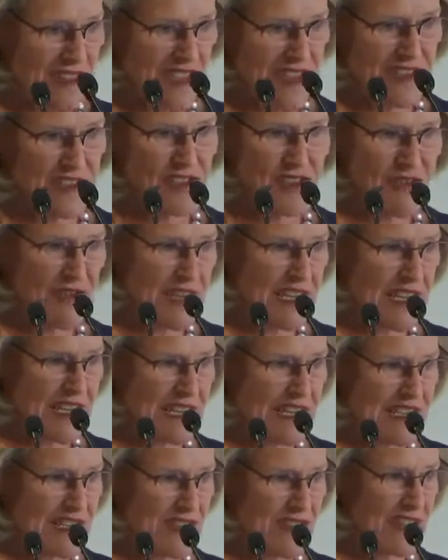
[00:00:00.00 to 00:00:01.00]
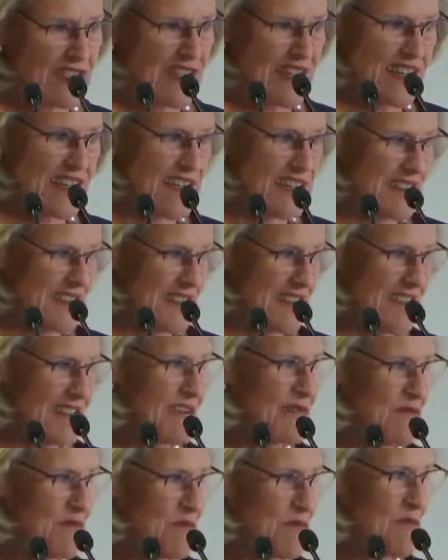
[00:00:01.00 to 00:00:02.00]
categories in
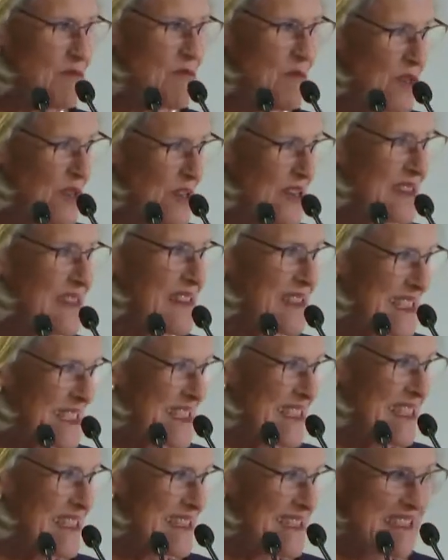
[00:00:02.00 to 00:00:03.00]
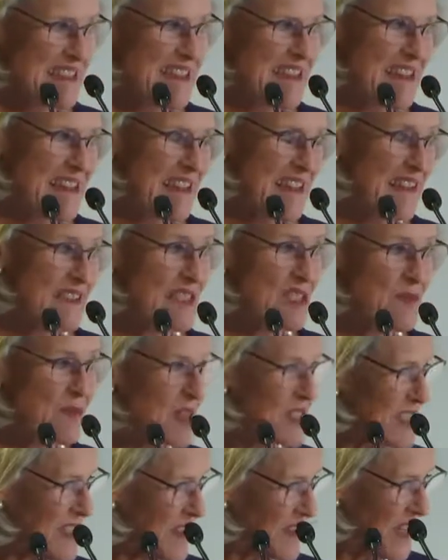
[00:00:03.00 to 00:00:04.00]
society who work in this sense. And a
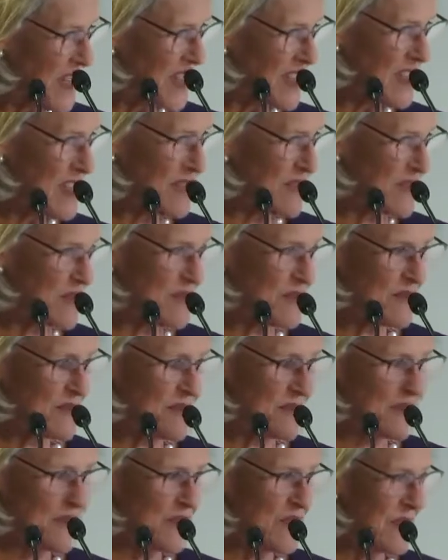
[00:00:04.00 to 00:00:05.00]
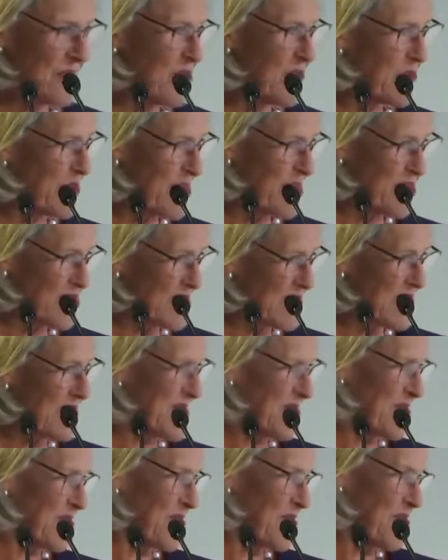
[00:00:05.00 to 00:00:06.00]
special thank you to
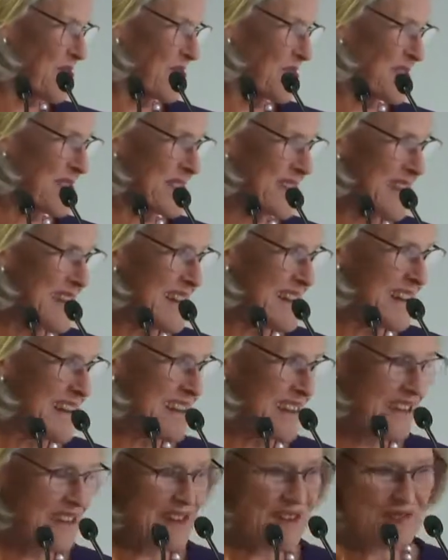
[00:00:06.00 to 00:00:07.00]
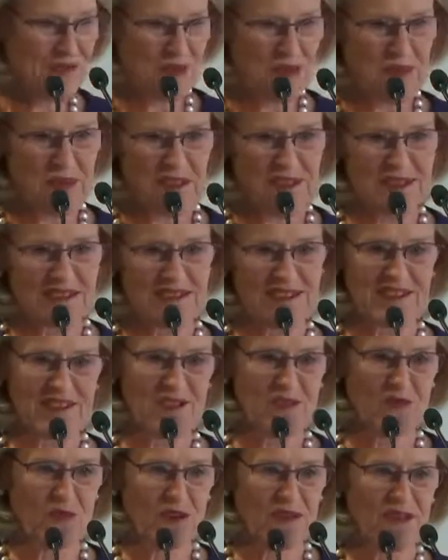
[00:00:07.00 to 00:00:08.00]
Precious, of course, for being
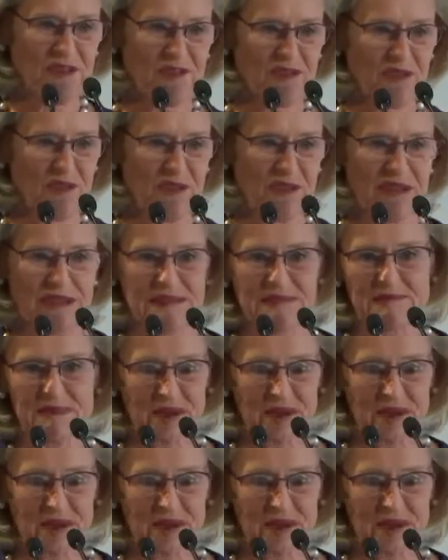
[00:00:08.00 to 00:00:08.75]
such a wonderful